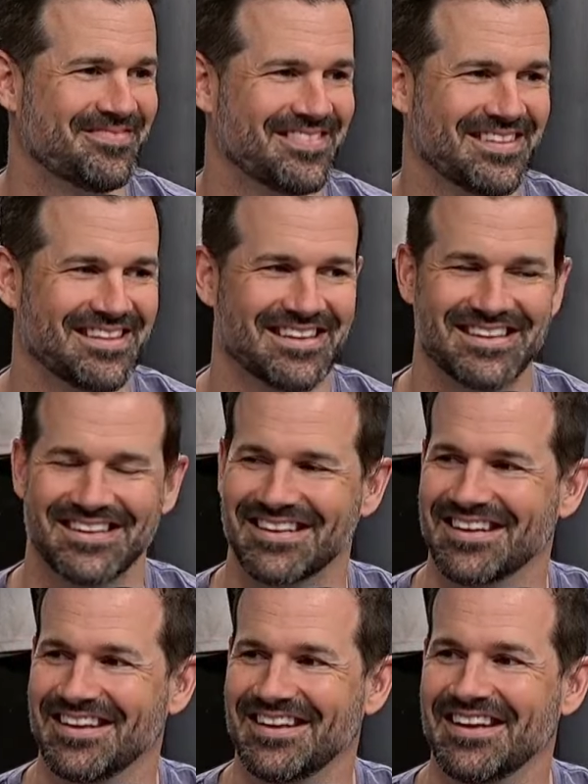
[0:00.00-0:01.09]

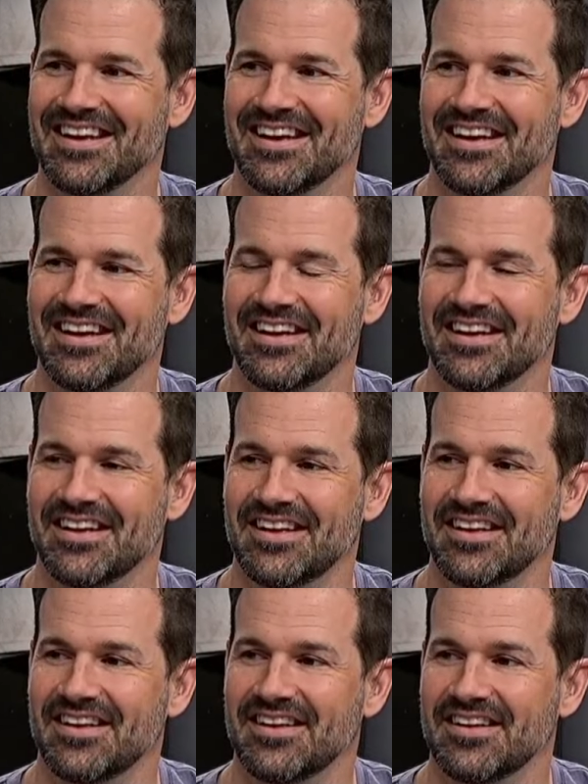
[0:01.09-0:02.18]

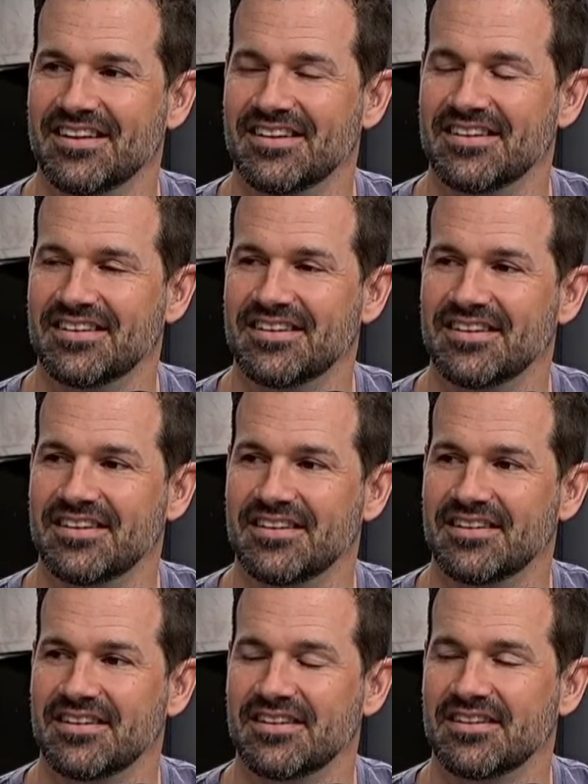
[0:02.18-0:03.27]

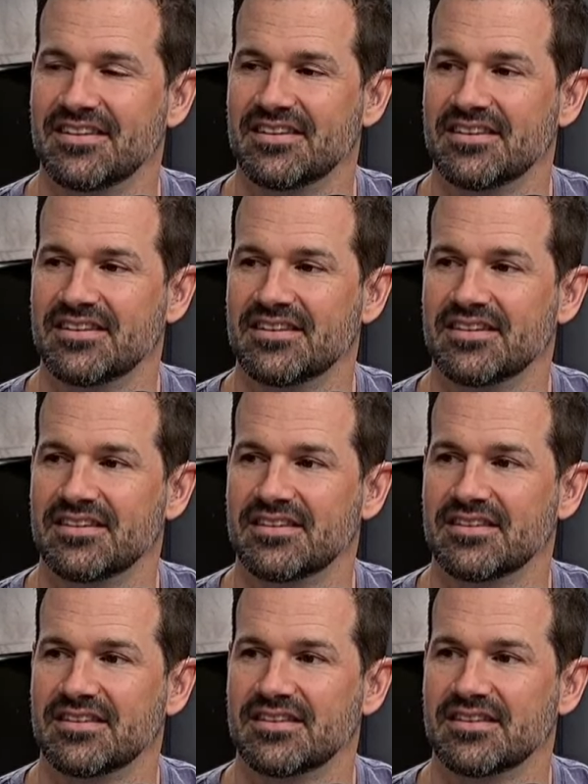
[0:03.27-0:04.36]

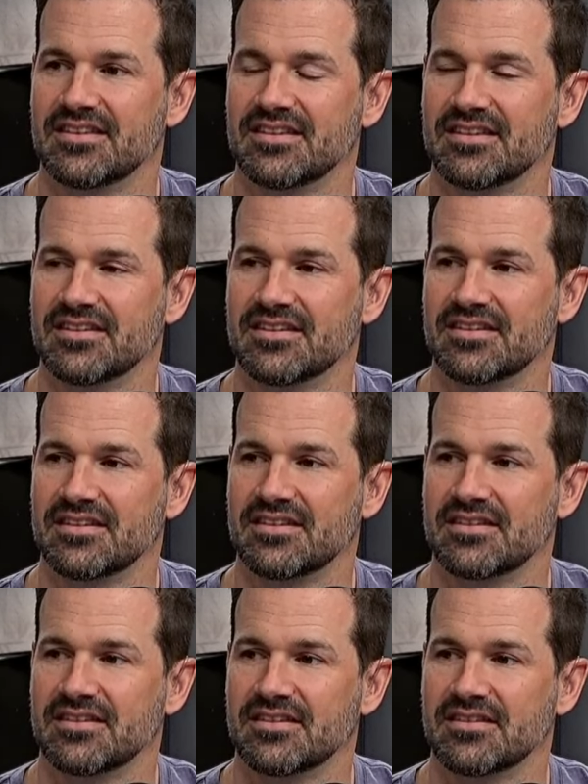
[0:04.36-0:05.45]

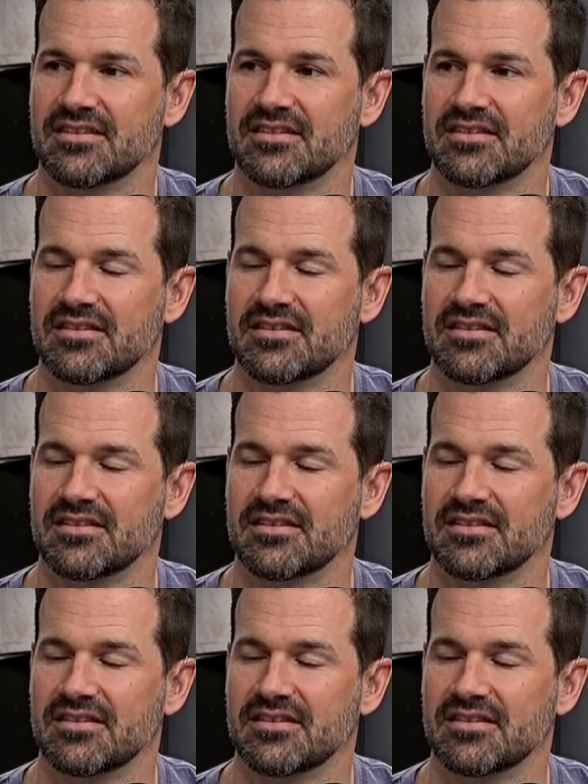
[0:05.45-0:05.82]
(silent)